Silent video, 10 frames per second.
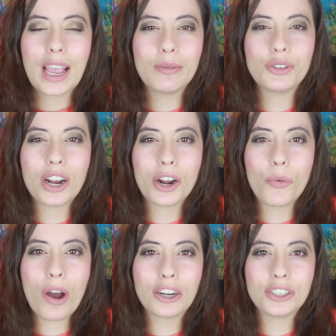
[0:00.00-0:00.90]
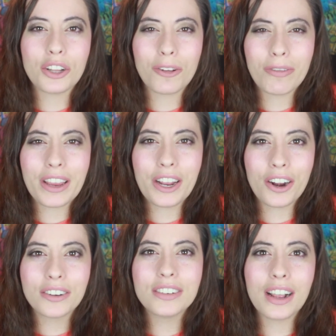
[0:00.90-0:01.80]
I'm trying to watch the
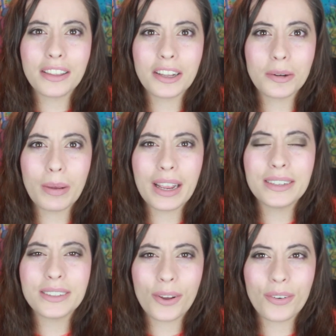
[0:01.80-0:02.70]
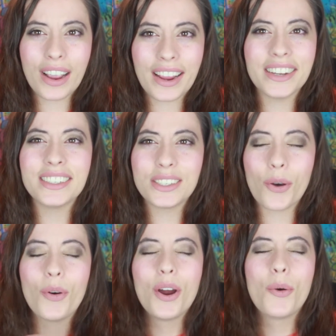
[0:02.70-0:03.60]
figure a little bit. Okay,
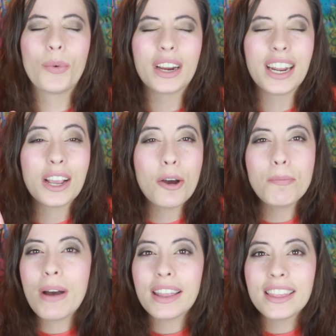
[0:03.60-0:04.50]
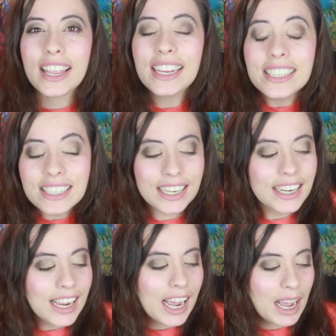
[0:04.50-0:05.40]
so we're gonna go bunless.
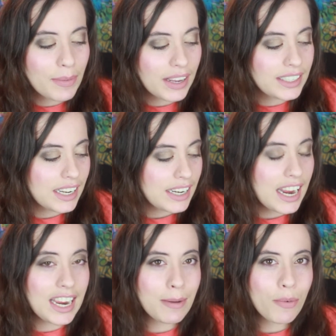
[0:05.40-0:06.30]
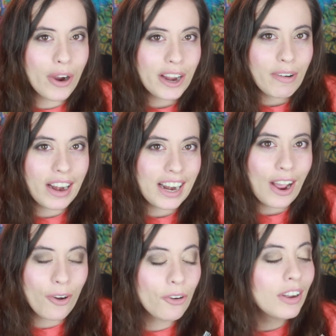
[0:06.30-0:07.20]
Um, it's a naked boy right
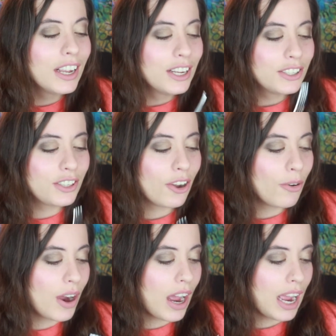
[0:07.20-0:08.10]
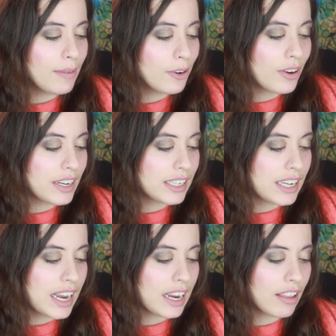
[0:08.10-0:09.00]
now. So I'm going to
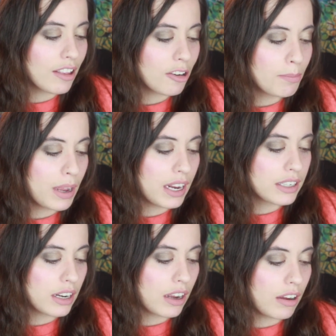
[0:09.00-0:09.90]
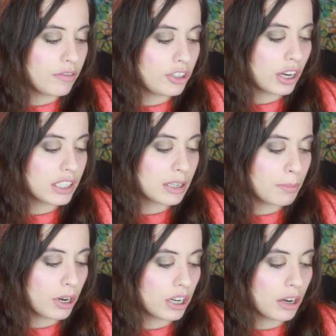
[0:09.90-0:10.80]
take a little bit of just the
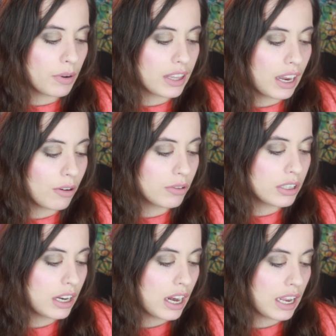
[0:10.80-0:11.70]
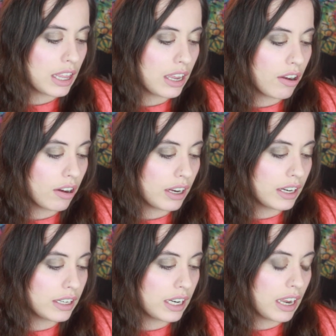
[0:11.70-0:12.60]
burger without anything on
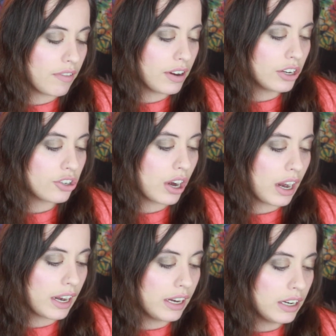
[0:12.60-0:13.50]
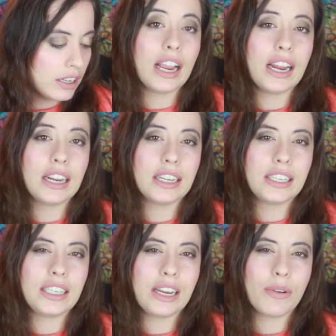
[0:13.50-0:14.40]
it and give it a try and
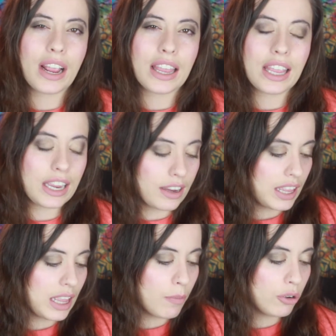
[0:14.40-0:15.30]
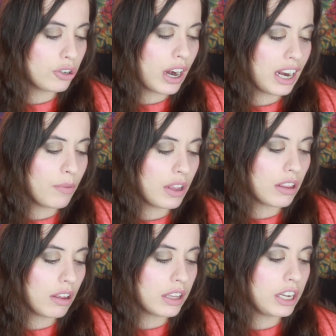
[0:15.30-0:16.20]
see what I think. And then we'll try it
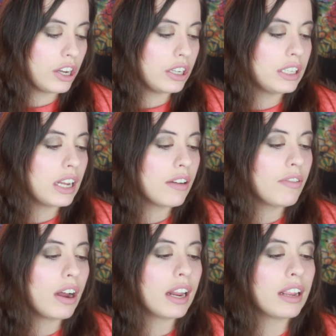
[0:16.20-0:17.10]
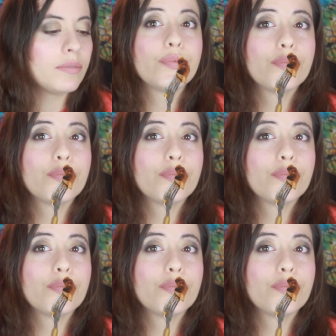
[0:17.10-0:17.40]
with all the good stuff on it.